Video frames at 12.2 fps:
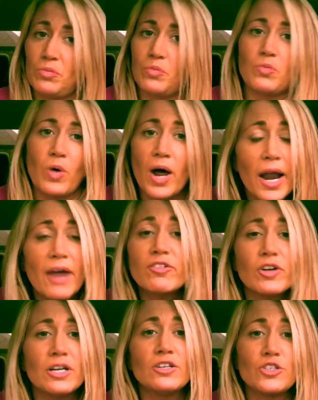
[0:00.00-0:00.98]

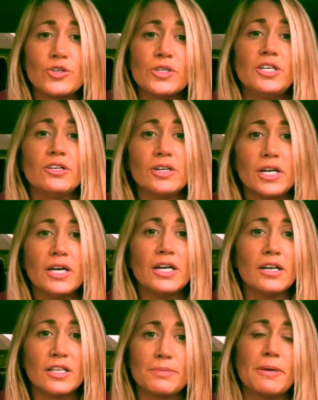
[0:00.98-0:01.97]
Whatever industry you're
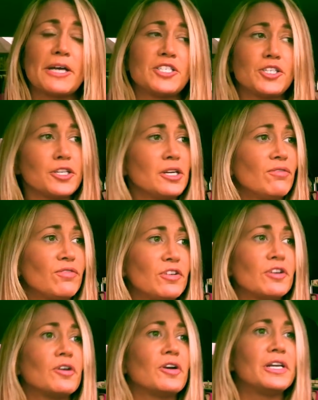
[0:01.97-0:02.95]
in, especially if
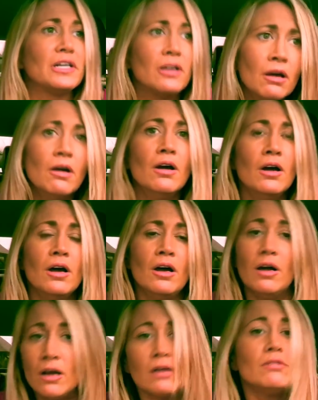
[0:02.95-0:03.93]
you're in
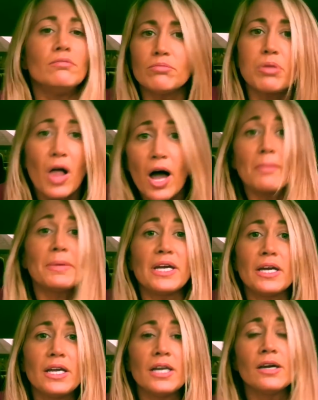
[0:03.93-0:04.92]

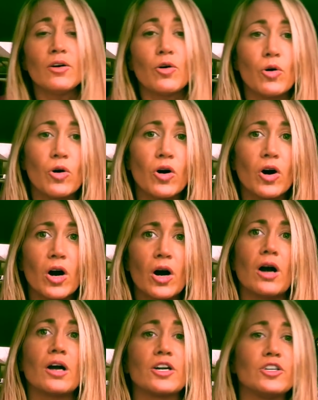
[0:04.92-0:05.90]
plumbing
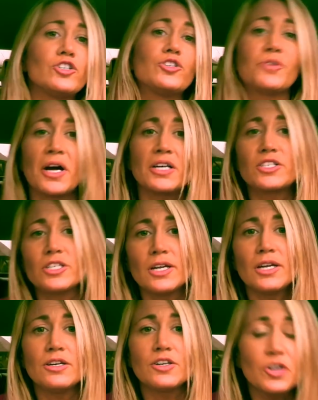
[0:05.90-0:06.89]
or
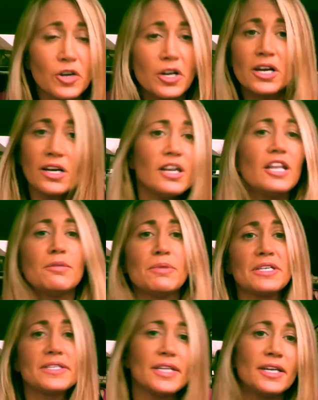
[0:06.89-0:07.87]
construction, you're going to need to
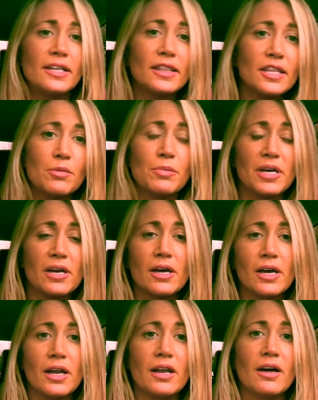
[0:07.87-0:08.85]
be sending them
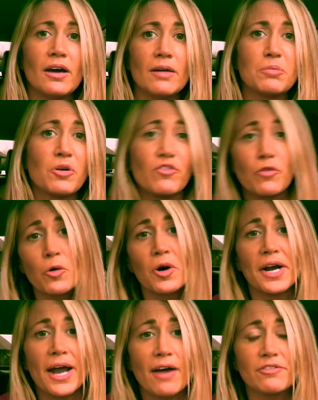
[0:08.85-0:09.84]
in before
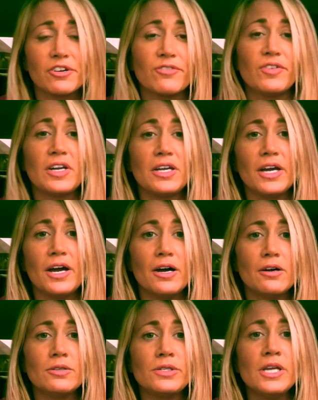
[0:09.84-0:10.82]
and after
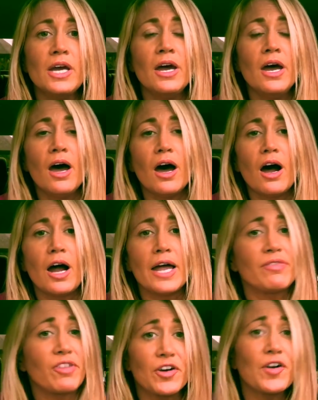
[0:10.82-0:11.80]
videos.
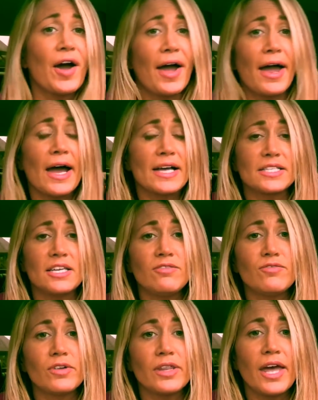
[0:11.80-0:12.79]
If they're not asking
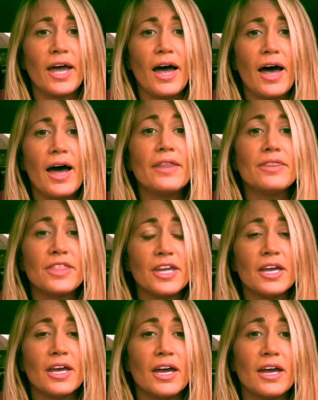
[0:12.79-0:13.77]
for that,
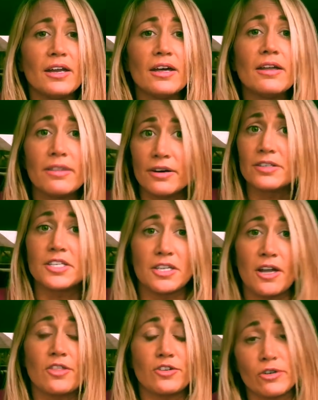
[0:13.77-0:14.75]
then there's
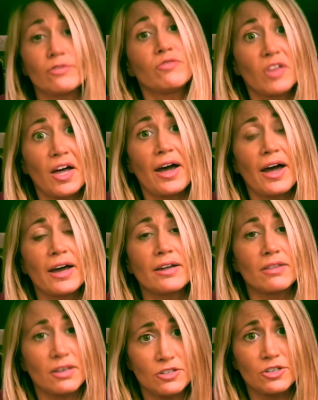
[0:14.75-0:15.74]
another flag
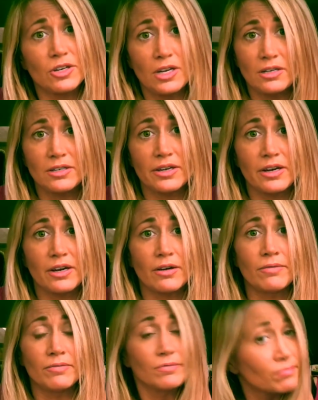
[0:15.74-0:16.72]
that you need
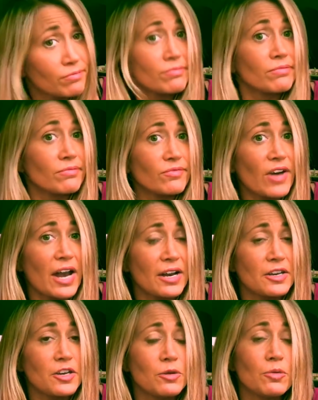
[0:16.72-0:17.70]
to find a
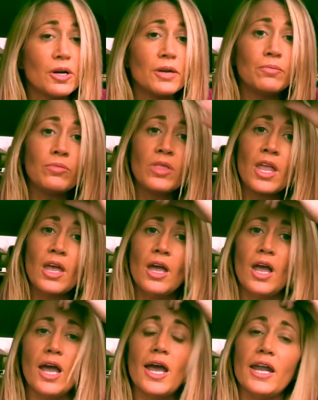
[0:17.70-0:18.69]
new one.
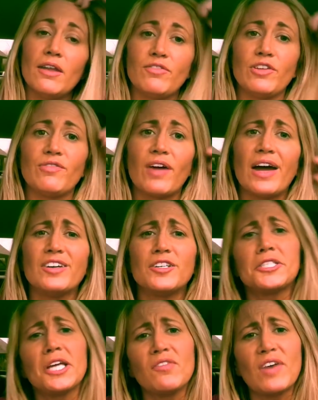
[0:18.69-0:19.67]
And if you find
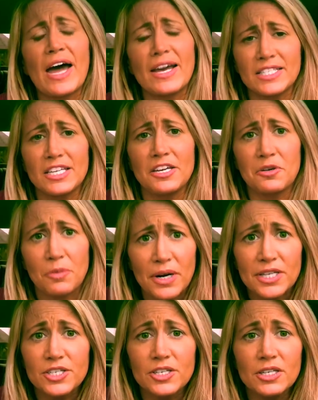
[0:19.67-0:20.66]
yourself asking
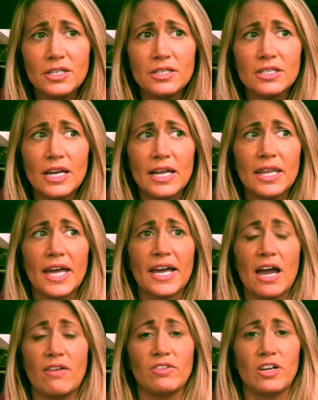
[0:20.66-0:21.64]
questions and like
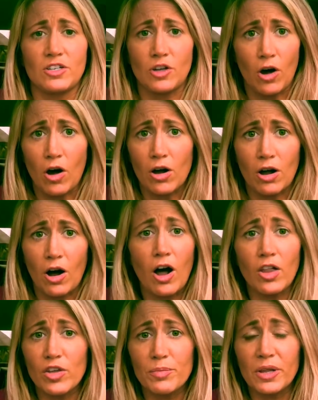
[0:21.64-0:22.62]
having to
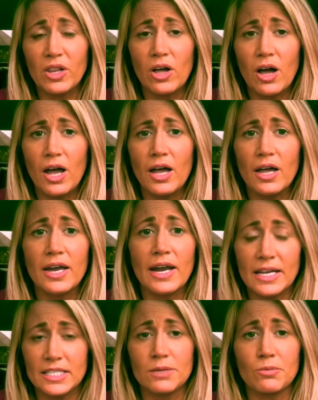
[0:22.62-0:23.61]
call them a lot and
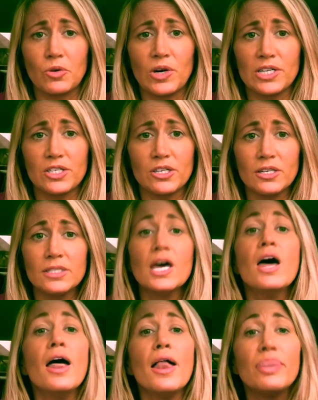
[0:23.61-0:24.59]
ask them questions,
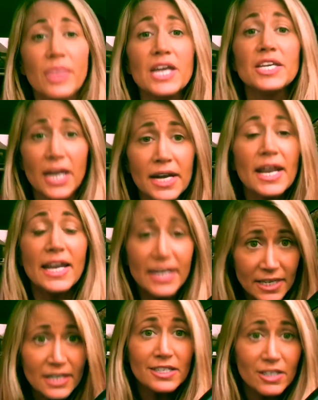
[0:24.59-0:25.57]
then you
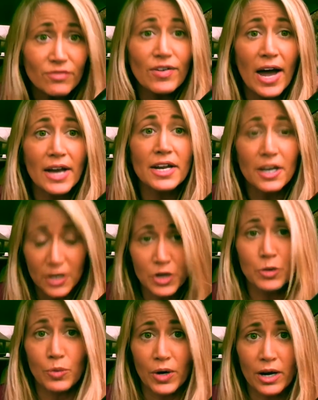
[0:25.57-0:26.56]
need to find a
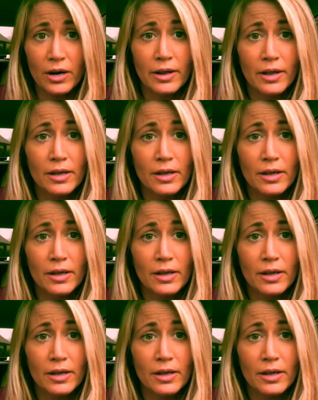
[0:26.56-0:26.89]
new one.